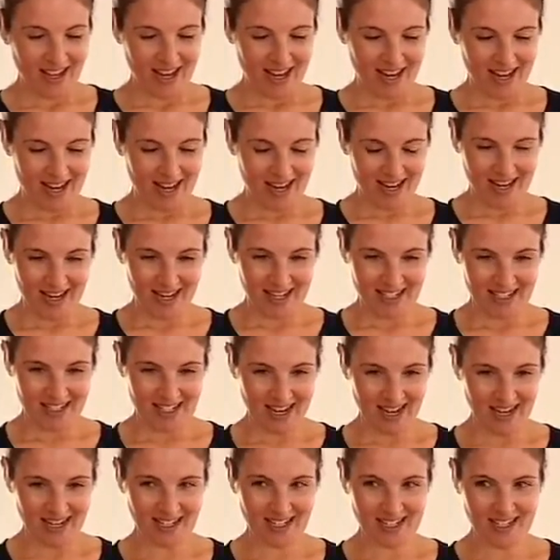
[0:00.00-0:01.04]
And
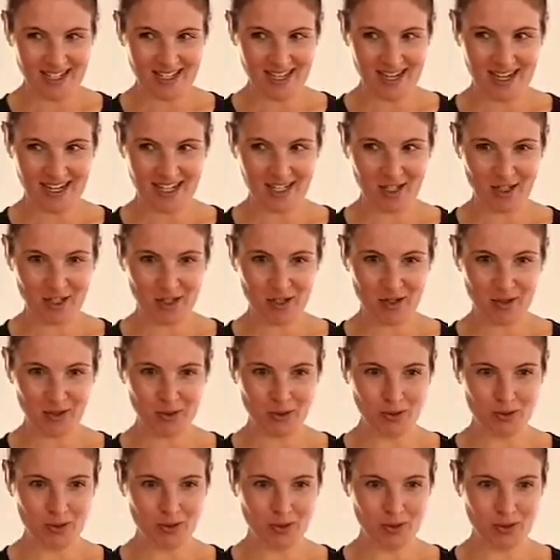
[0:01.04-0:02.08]
I decide
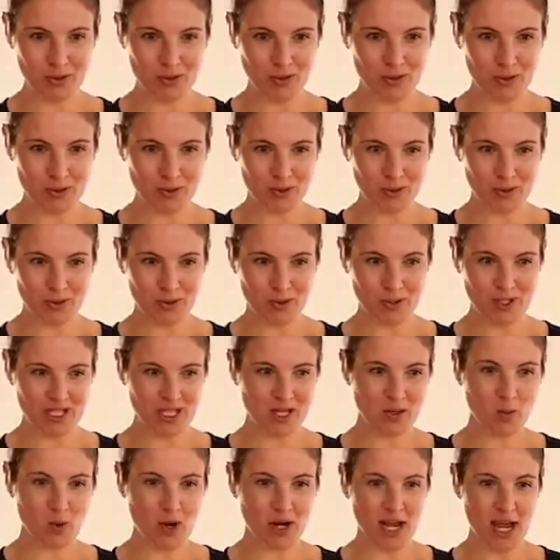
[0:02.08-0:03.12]
to
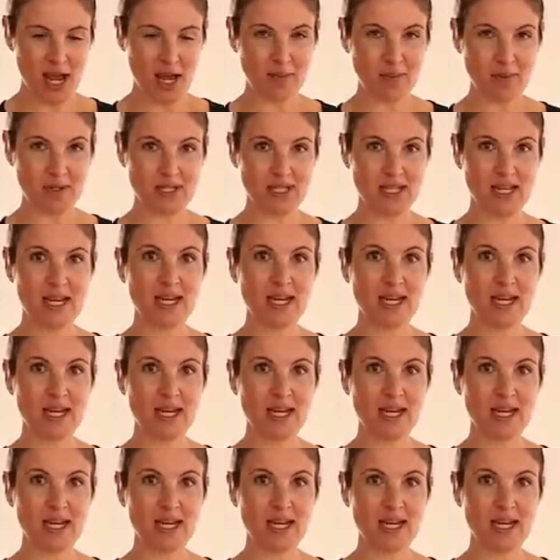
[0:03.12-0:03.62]
see what happens.